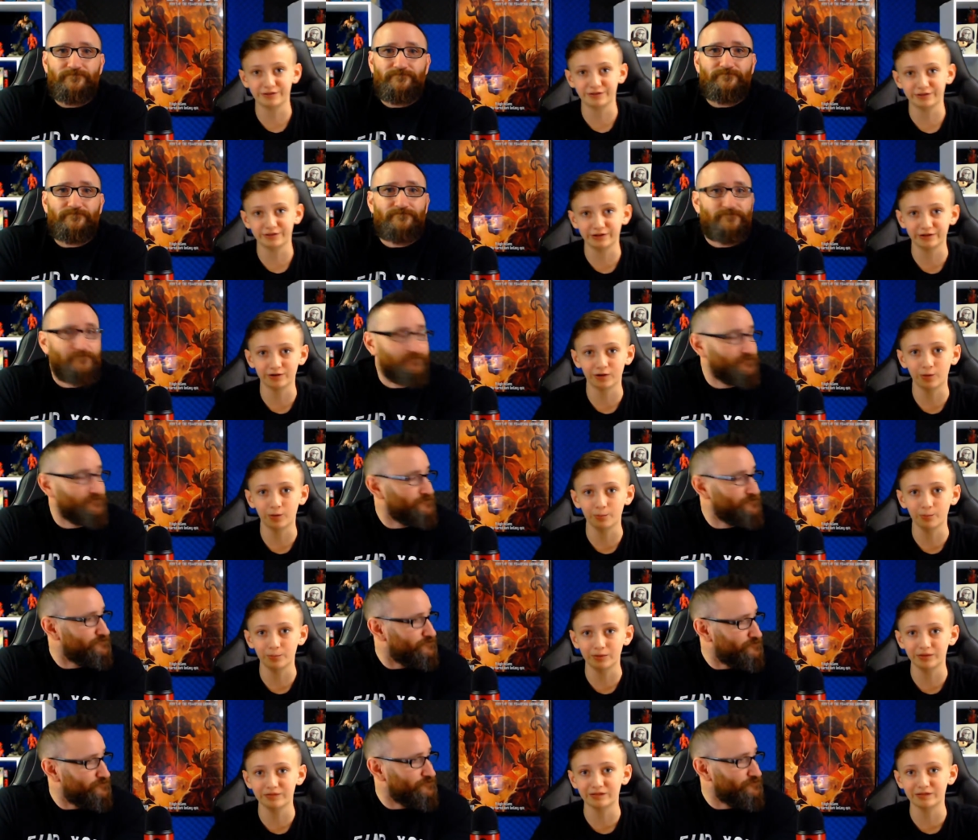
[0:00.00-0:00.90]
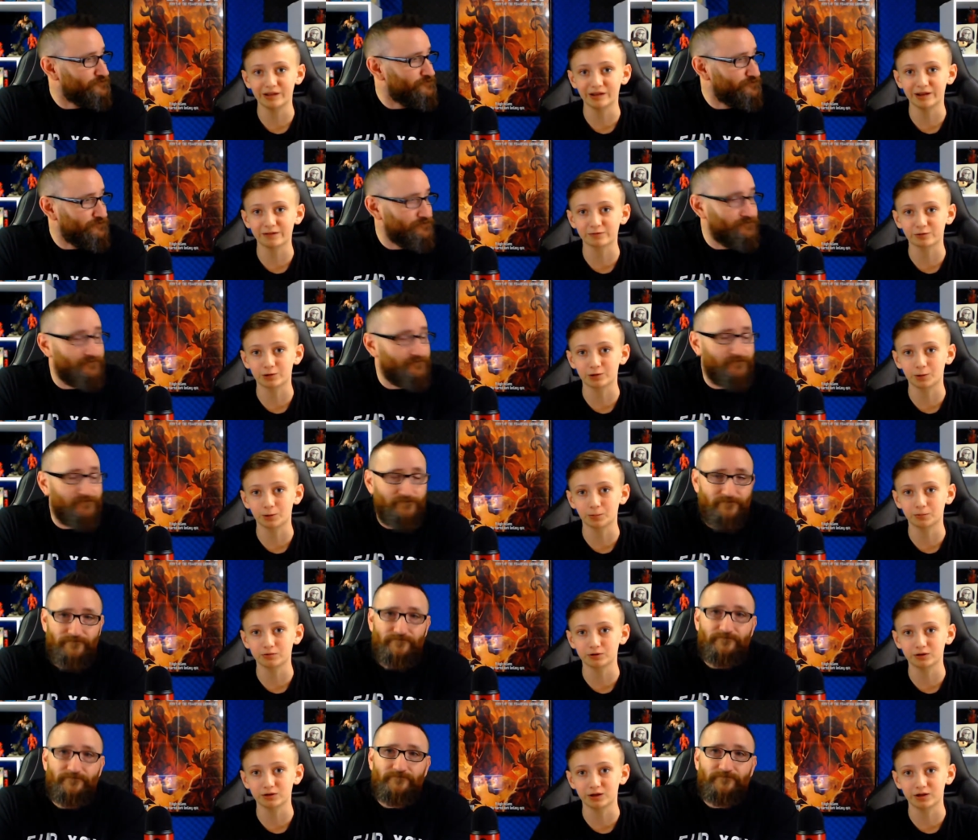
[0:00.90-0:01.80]
Speaker 1: so you don't miss any of our
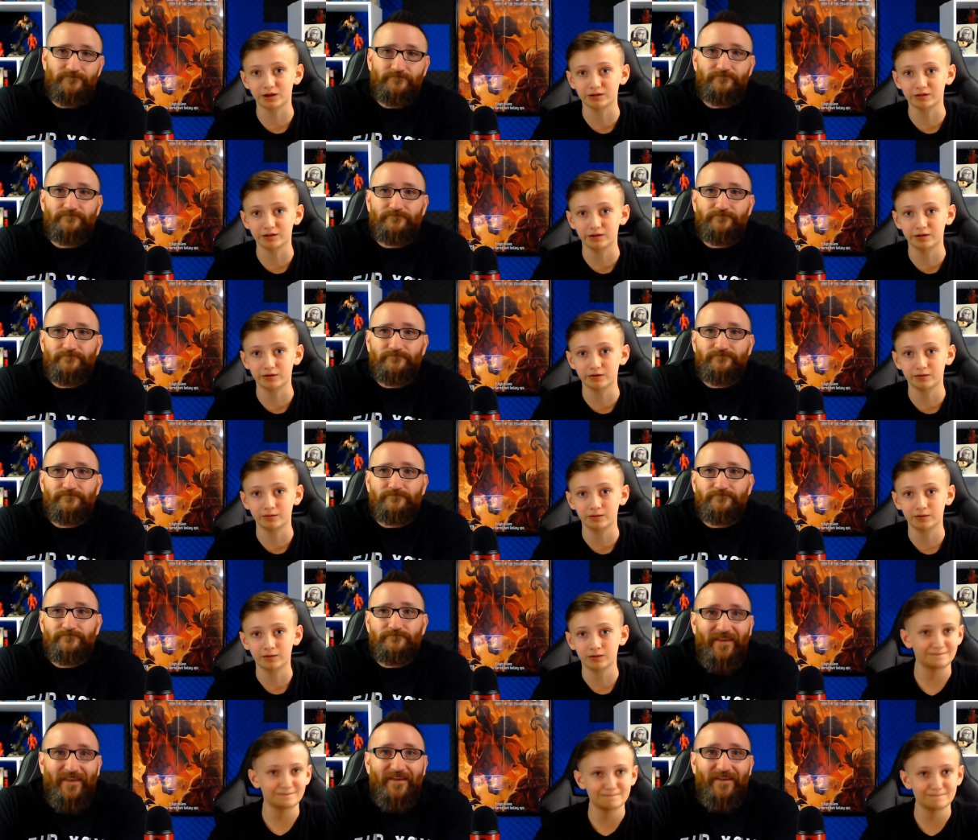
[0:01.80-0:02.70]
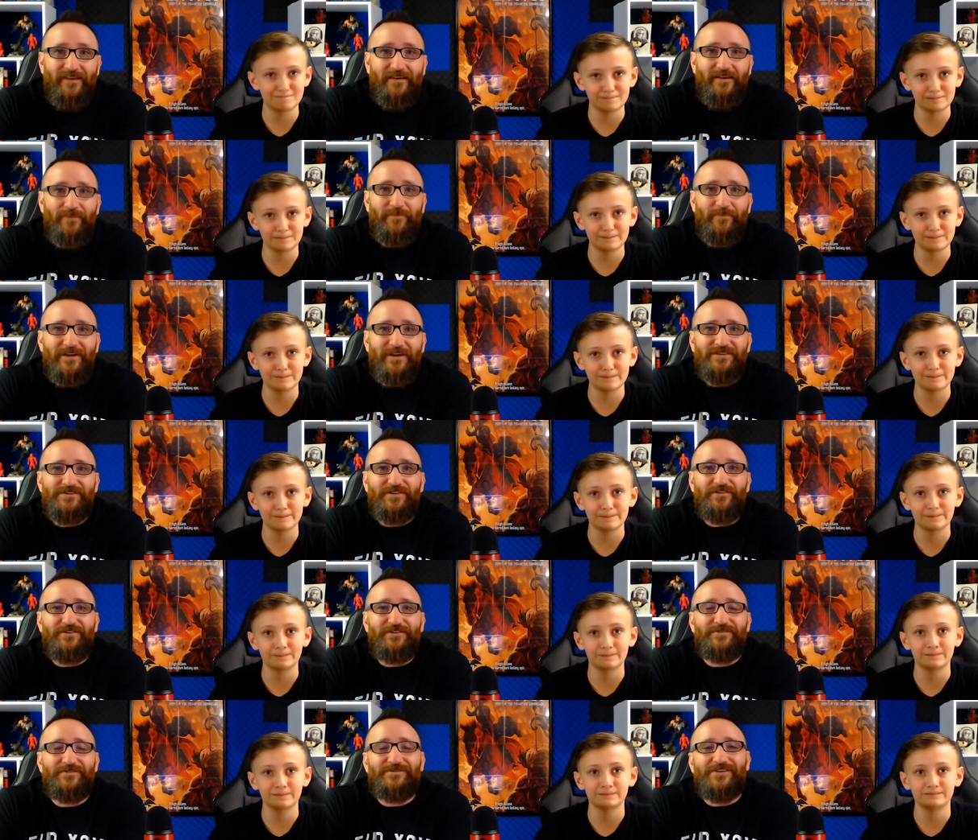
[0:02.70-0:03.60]
upcoming content.
Speaker 2: And make
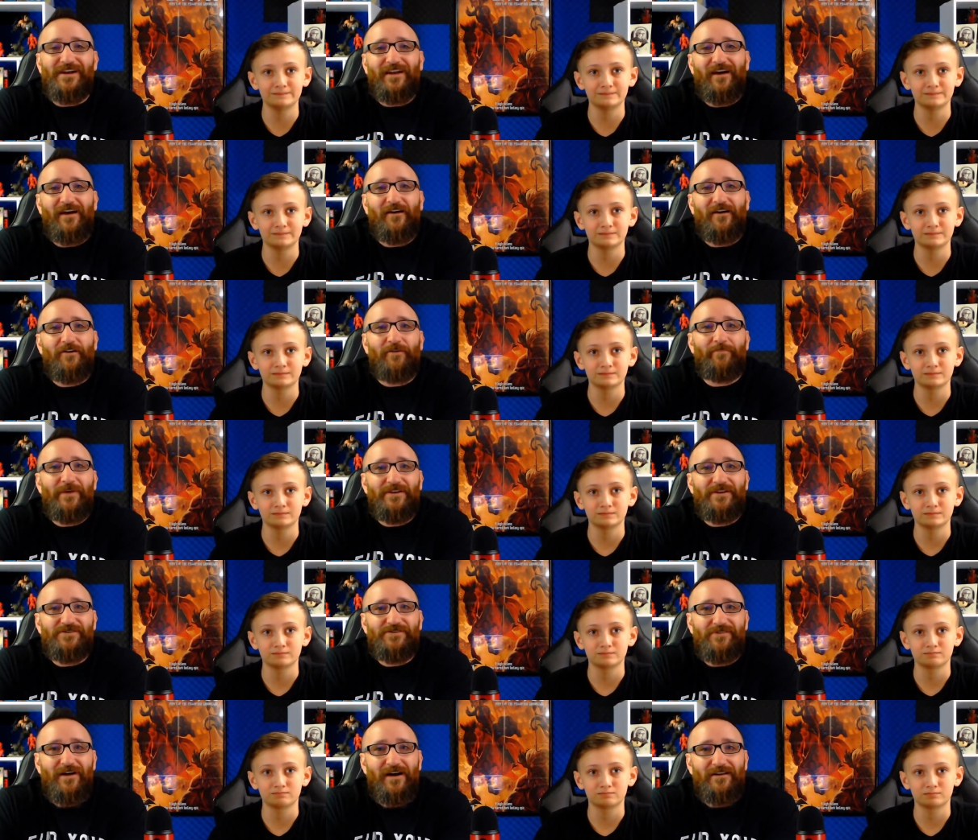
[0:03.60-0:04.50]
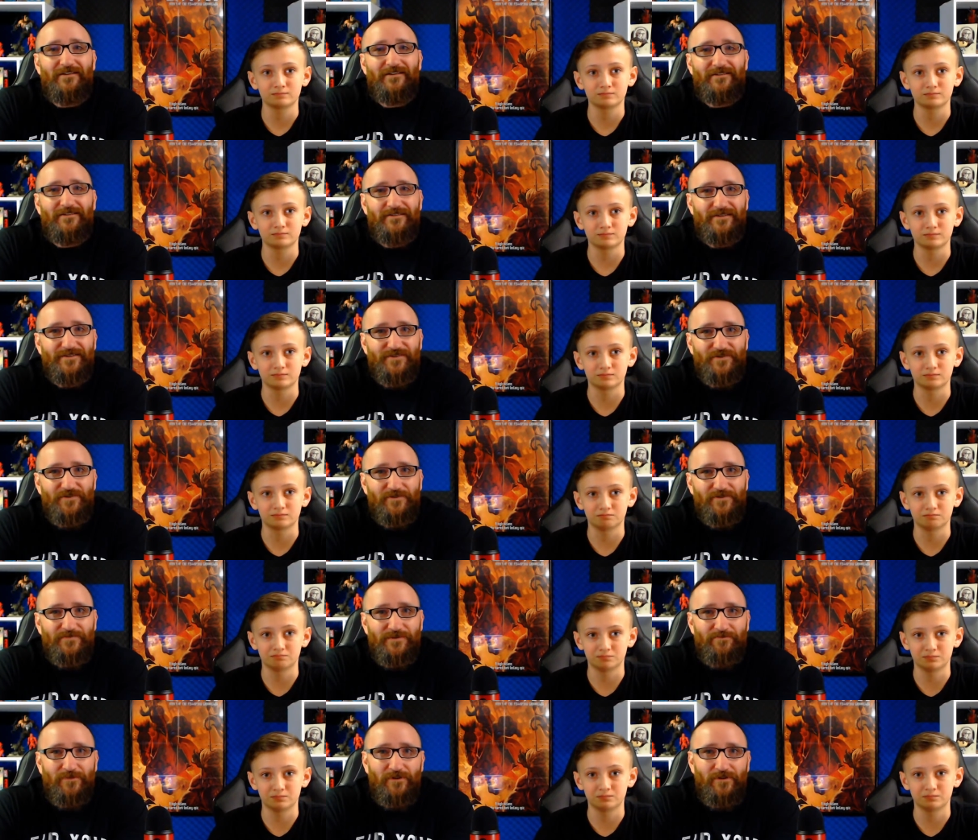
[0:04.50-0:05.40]
sure you check out our Patreon in the
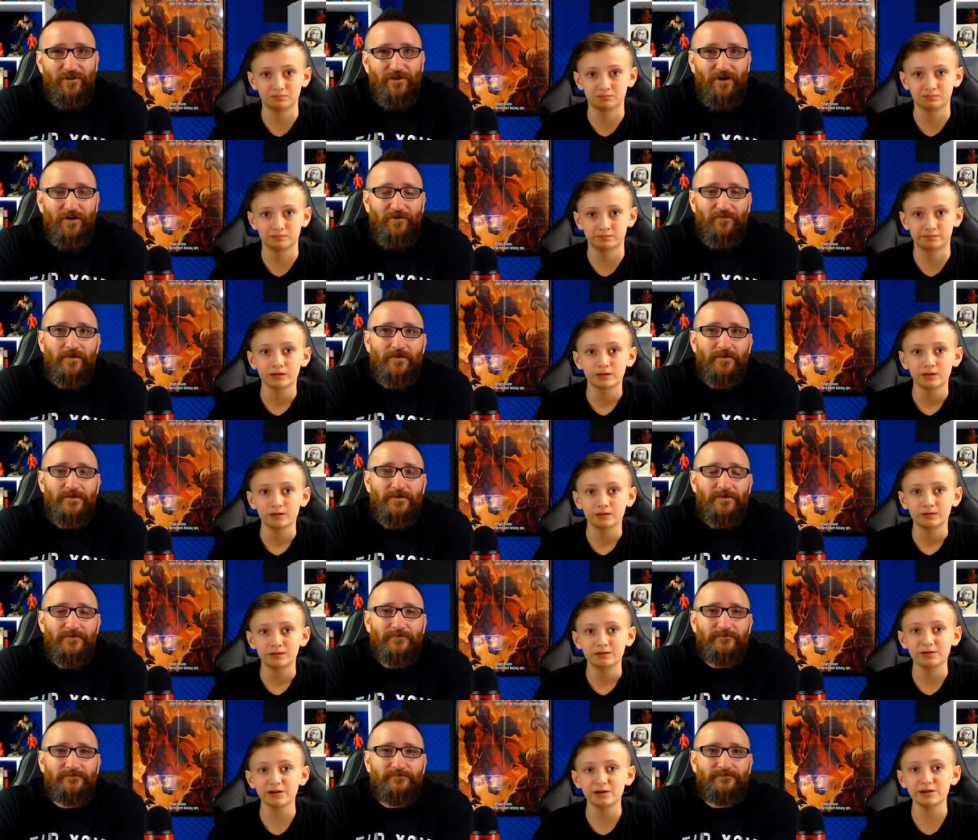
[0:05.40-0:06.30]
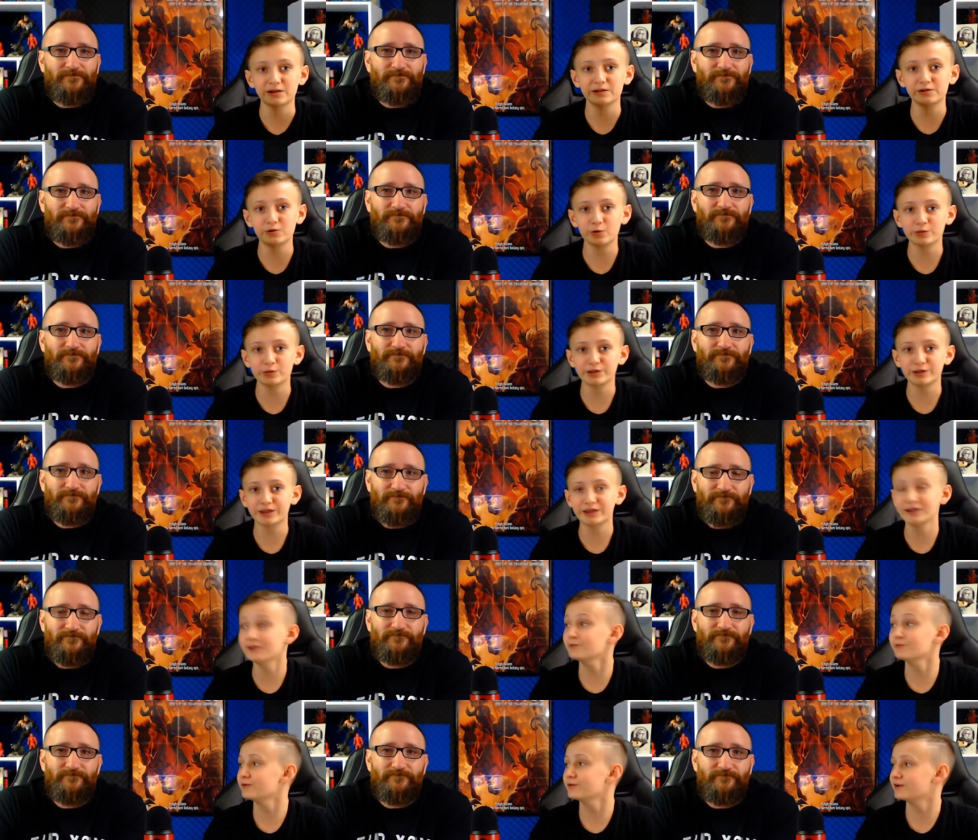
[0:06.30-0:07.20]
description below.
Speaker 1: Here at Hero and the
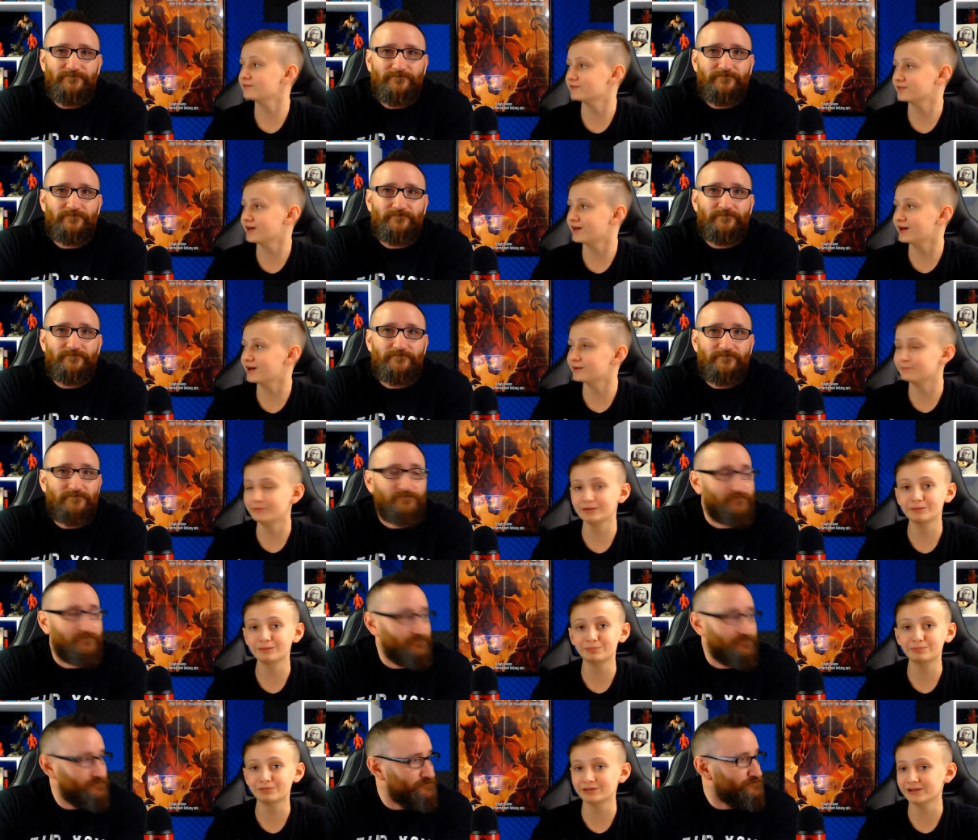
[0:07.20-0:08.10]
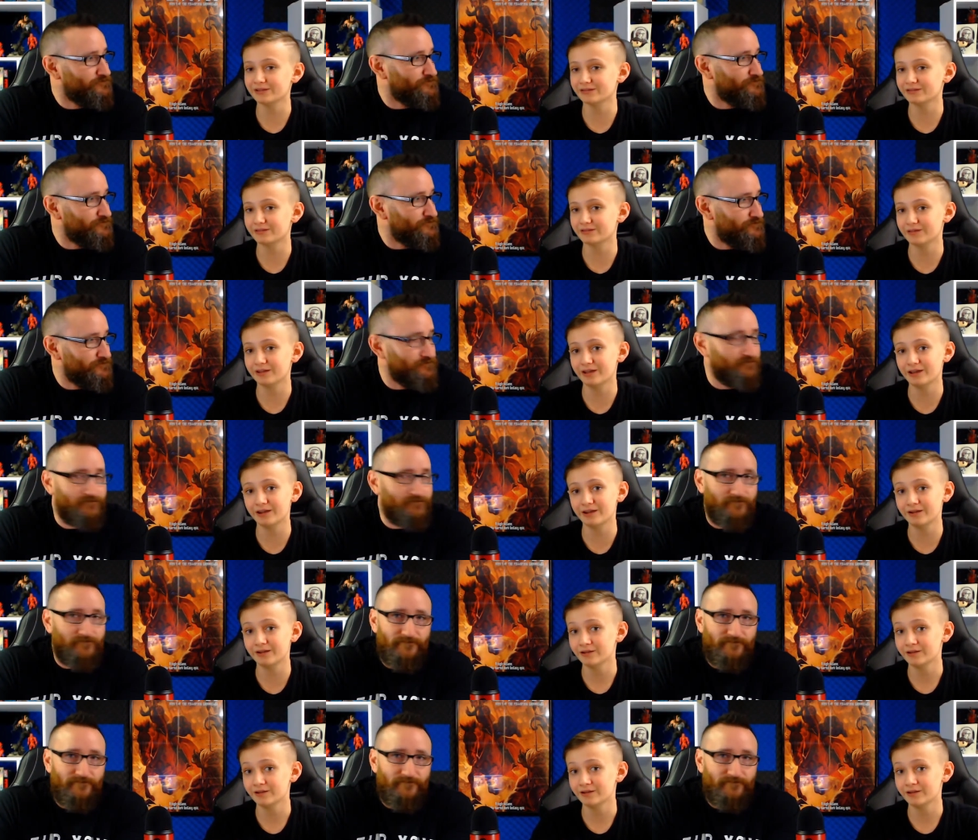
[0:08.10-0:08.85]
Kid, we have a lot of big plans ahead,